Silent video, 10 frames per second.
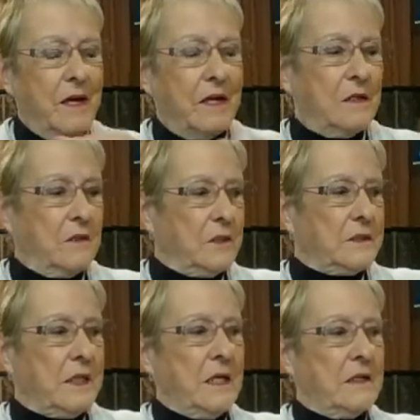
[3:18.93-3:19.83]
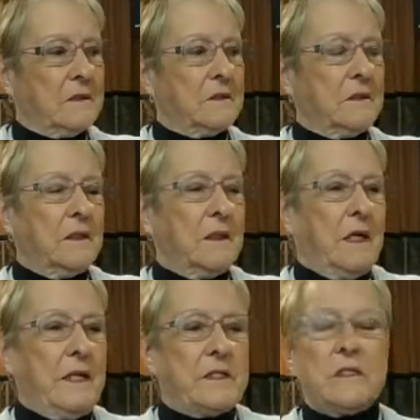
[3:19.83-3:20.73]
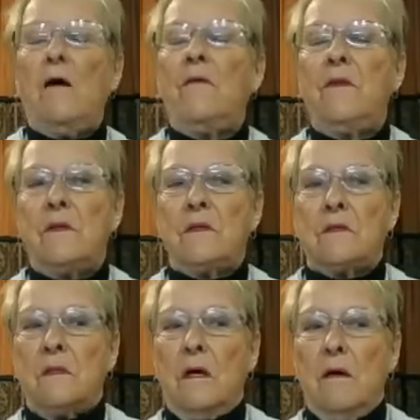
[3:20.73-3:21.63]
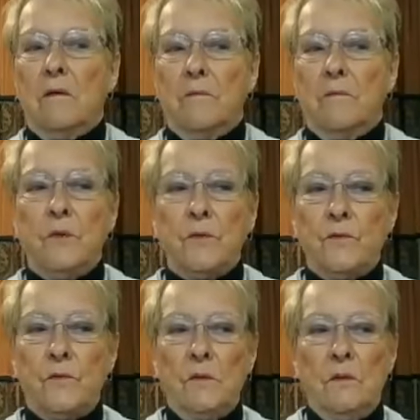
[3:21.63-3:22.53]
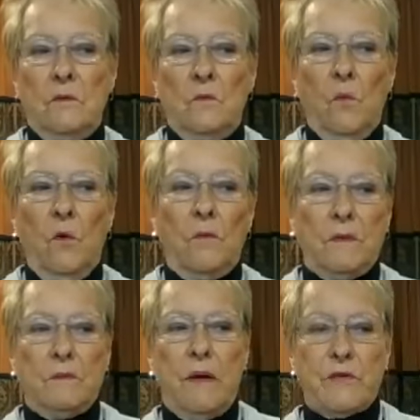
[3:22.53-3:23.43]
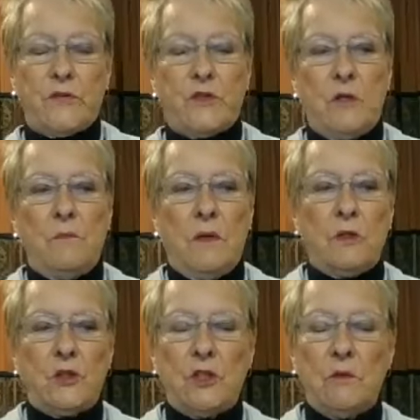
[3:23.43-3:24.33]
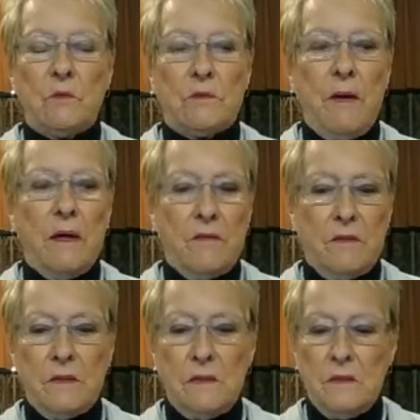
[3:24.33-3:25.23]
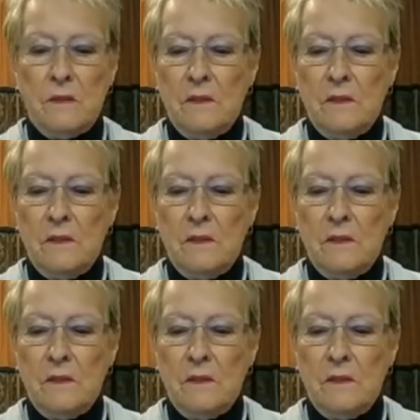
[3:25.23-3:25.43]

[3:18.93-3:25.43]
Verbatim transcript: And he looked down and he saw this uh, beautiful woman, Bathsheba, and she was bathing.